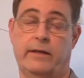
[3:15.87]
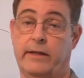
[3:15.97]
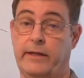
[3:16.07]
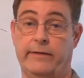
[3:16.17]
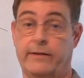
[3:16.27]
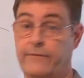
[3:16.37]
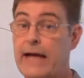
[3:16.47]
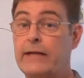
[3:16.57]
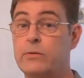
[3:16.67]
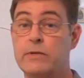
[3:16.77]
The
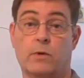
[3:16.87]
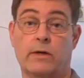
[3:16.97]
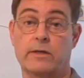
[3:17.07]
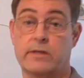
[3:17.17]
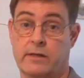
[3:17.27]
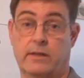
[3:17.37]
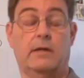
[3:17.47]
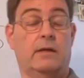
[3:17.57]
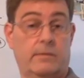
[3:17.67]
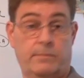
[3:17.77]
Value Resorts,
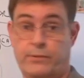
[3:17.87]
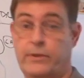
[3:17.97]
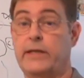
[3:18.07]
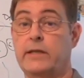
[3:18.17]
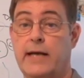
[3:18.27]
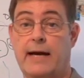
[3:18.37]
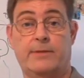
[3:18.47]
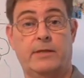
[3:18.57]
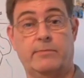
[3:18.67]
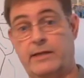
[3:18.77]
pretty good
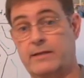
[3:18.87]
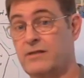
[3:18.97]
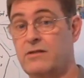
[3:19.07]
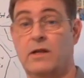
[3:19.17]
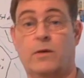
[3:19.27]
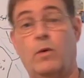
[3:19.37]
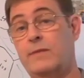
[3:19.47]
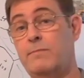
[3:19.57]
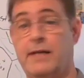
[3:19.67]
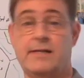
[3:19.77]
option because there's only
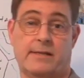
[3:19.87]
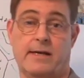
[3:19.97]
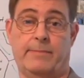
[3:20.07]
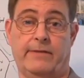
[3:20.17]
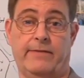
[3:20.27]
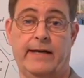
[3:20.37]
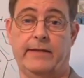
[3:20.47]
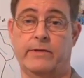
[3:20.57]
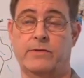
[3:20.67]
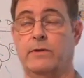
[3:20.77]
one bus stop at the
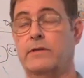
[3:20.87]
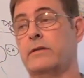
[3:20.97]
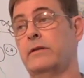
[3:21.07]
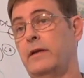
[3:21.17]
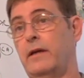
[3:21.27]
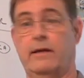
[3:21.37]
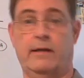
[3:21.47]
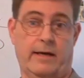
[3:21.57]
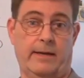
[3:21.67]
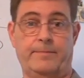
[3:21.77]
Value Resorts.
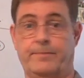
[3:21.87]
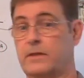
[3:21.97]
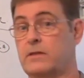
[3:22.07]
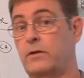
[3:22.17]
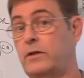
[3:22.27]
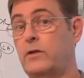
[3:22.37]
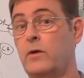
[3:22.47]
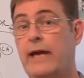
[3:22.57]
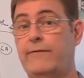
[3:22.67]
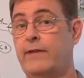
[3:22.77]
So you
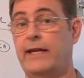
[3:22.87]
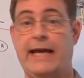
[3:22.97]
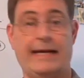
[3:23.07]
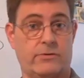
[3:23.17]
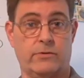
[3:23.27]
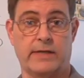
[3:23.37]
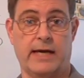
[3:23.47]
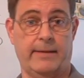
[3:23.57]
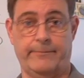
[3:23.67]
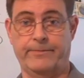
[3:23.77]
don't have any extra
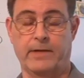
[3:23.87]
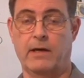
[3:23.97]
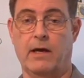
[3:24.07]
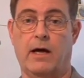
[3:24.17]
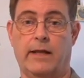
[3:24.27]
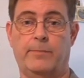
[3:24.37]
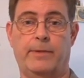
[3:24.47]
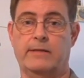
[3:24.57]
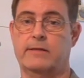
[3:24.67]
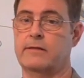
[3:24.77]
time on the
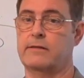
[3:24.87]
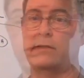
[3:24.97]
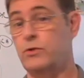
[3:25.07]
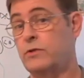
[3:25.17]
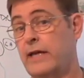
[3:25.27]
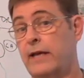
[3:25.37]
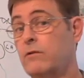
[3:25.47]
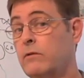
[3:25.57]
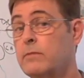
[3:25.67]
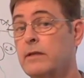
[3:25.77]
buses. Two
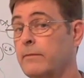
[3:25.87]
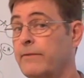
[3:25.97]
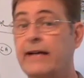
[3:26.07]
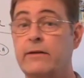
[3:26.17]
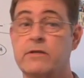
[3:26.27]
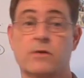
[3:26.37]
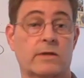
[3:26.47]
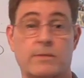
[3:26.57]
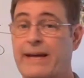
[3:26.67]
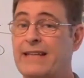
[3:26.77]
standard rooms at the Value
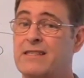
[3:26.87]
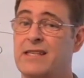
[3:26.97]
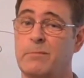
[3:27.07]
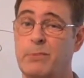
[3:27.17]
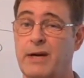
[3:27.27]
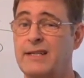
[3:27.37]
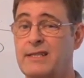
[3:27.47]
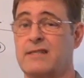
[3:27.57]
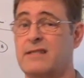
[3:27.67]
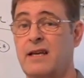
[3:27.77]
Resorts, about the same price
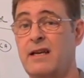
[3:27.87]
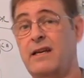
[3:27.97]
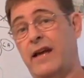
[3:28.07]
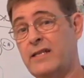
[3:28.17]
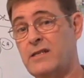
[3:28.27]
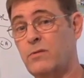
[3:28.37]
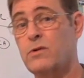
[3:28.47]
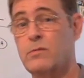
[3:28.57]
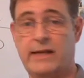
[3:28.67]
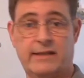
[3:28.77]
as a
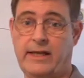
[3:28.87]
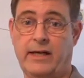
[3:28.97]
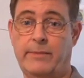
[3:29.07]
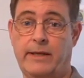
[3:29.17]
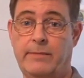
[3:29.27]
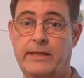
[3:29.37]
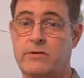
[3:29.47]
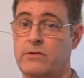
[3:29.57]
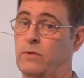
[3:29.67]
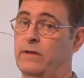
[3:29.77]
room at the Caribbean
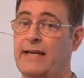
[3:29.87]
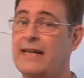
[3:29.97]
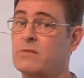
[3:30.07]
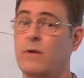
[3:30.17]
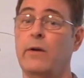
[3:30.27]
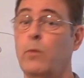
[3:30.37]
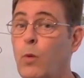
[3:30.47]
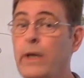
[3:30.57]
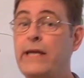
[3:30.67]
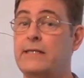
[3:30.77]
Beach Resort. That's why
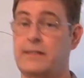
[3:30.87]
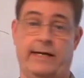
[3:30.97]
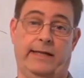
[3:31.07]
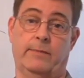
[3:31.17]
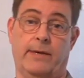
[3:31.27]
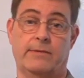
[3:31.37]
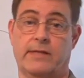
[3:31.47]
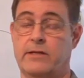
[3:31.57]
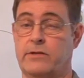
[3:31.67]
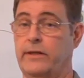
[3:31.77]
we stay at the Pop
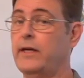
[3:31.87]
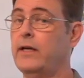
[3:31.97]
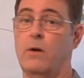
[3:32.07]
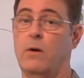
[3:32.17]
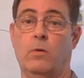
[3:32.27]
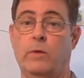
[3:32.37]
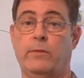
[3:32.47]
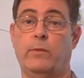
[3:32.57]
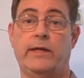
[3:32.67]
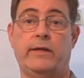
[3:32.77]
Century.
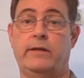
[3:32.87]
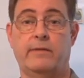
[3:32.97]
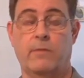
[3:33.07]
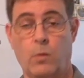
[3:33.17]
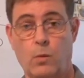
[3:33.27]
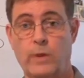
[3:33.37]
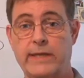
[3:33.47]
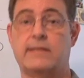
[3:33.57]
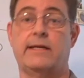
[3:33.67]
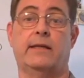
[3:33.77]
We
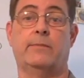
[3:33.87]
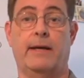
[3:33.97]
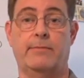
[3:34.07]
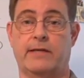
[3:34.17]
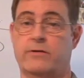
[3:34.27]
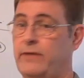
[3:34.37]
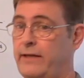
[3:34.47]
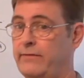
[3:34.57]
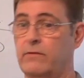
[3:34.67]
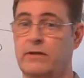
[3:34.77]
stay at the Pop Century
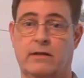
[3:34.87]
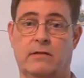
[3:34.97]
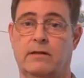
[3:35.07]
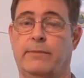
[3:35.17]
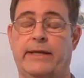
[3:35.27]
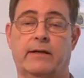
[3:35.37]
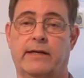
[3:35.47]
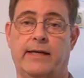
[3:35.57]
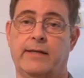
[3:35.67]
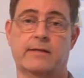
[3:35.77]
even with bigger
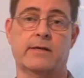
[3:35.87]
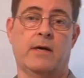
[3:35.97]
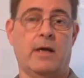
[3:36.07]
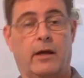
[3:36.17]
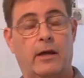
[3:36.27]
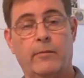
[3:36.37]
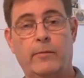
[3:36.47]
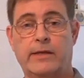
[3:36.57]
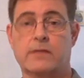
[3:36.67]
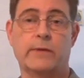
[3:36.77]
kids
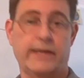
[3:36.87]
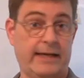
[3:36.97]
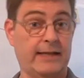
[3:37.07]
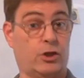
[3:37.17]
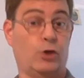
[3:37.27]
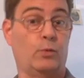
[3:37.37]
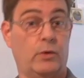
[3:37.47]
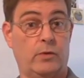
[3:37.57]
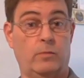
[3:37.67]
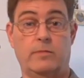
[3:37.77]
because we could get two
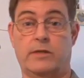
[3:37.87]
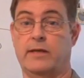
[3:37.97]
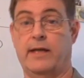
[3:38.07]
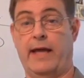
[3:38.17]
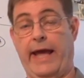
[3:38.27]
rooms.